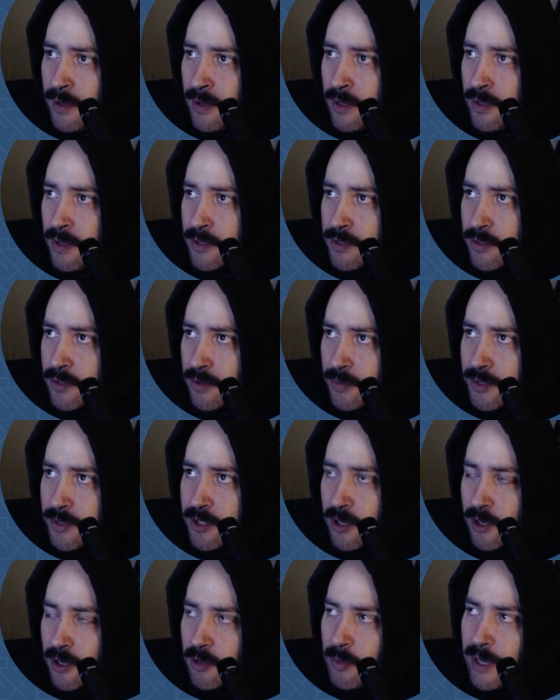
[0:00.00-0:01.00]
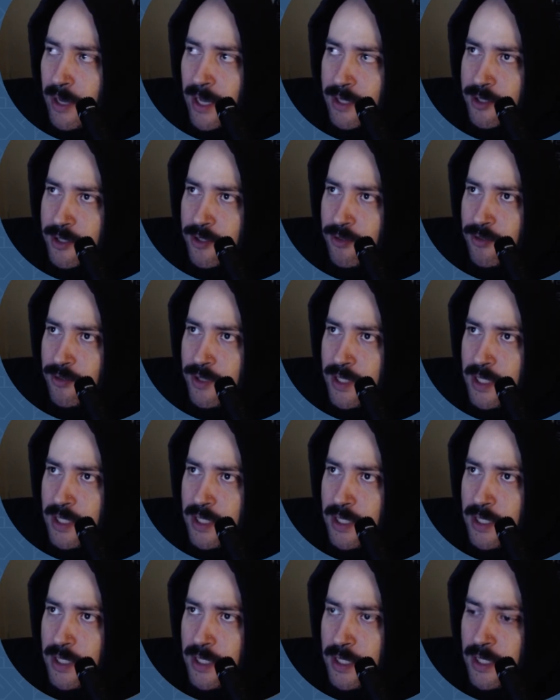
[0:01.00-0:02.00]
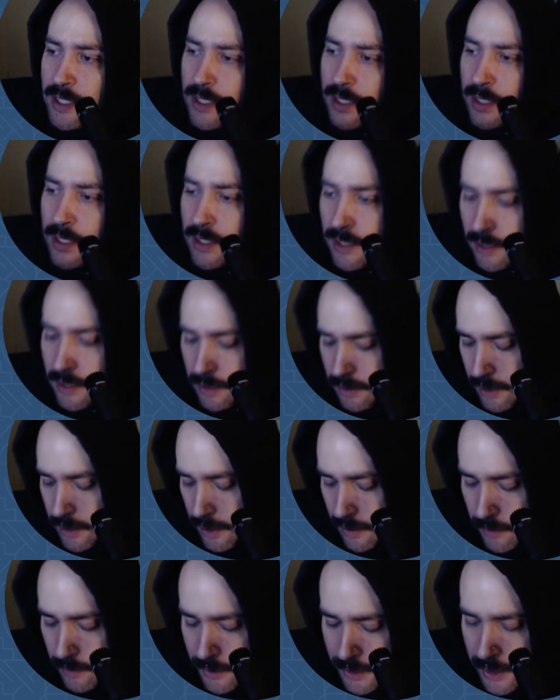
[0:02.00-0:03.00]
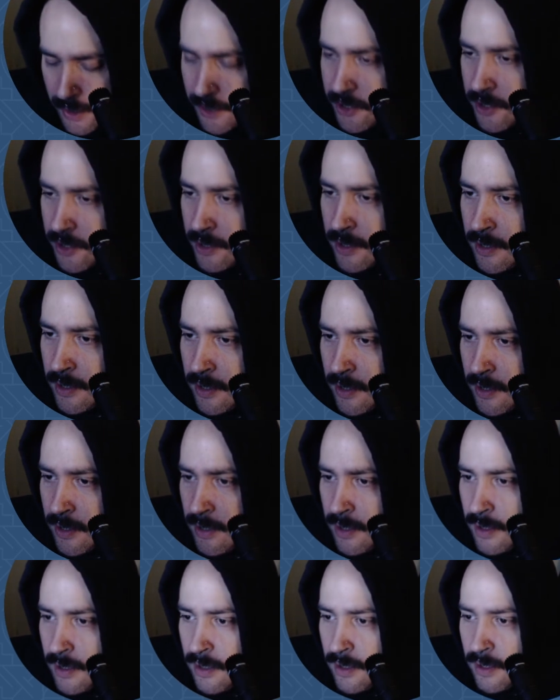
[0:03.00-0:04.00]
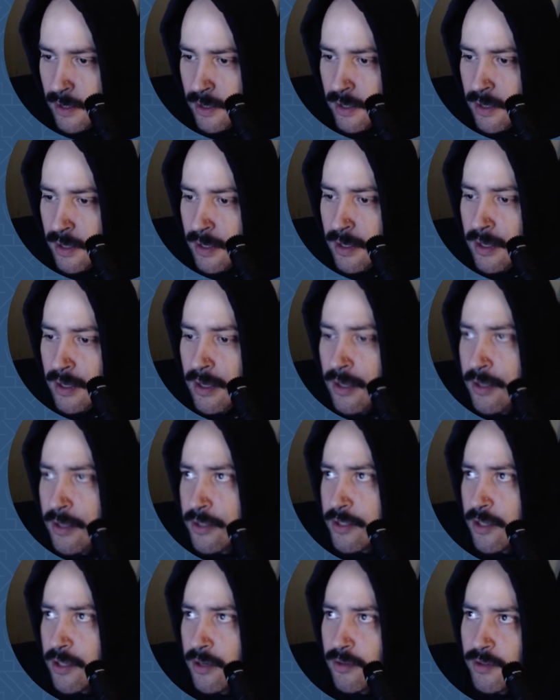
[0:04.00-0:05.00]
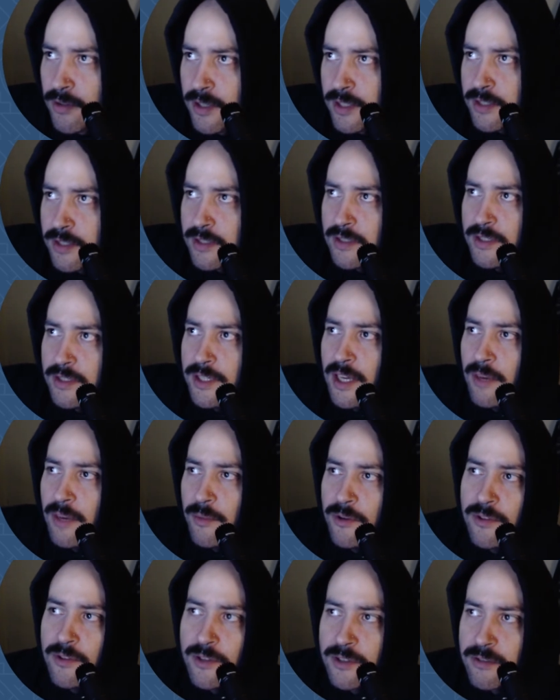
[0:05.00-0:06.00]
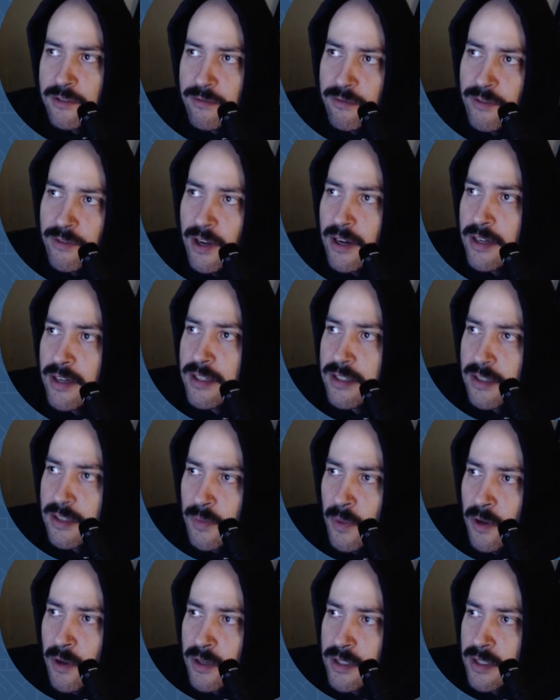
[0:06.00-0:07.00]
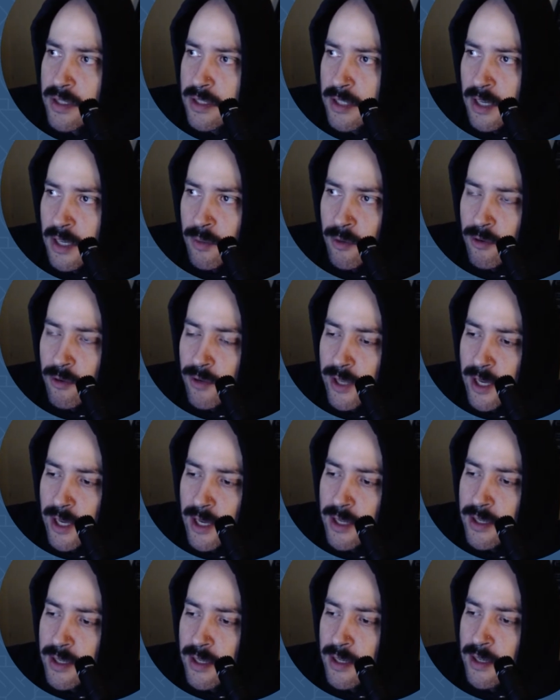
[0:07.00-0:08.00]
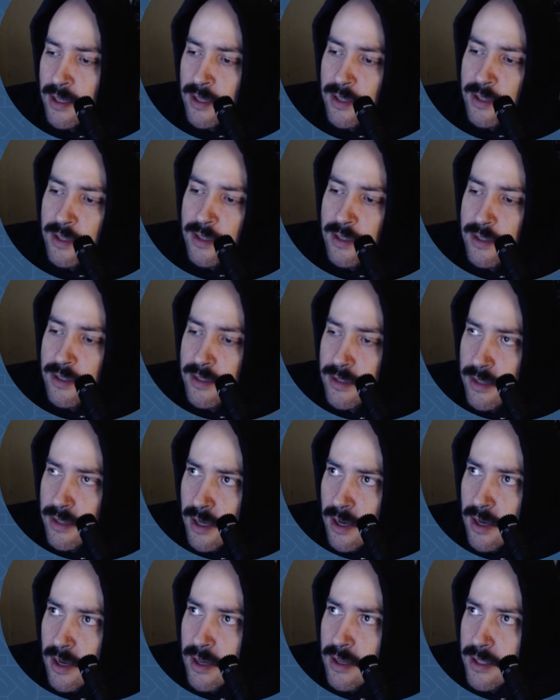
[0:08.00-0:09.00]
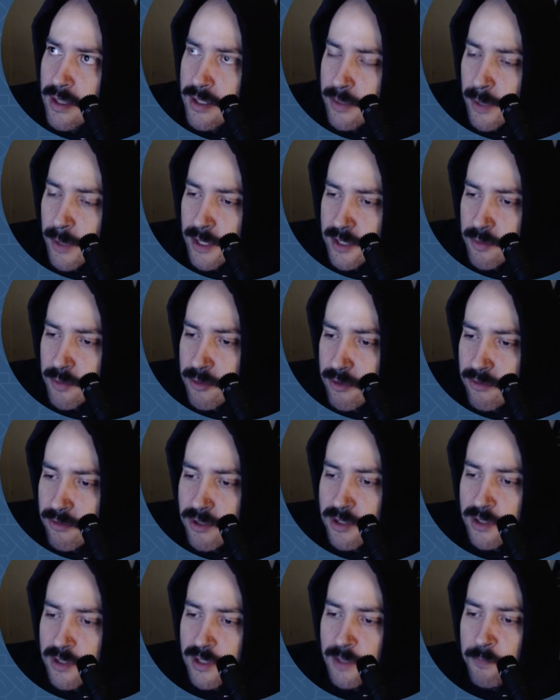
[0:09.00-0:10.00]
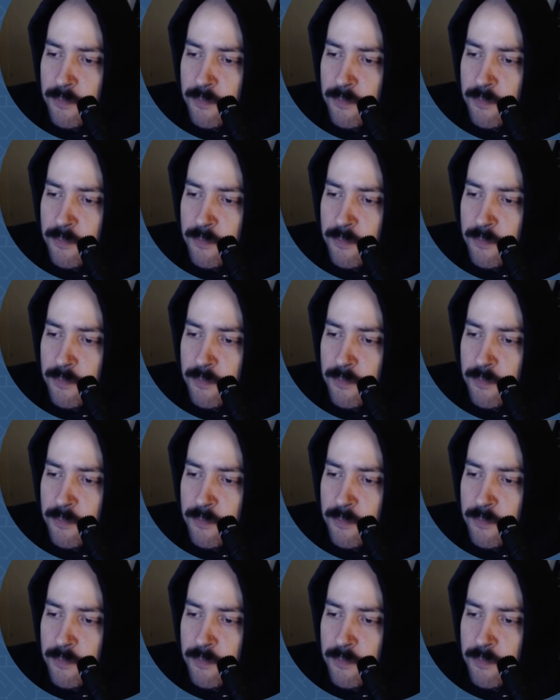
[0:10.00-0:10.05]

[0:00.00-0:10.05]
So let me toggle back to the documentation. So this YAML looks very similar to the YAML we had inspected previously,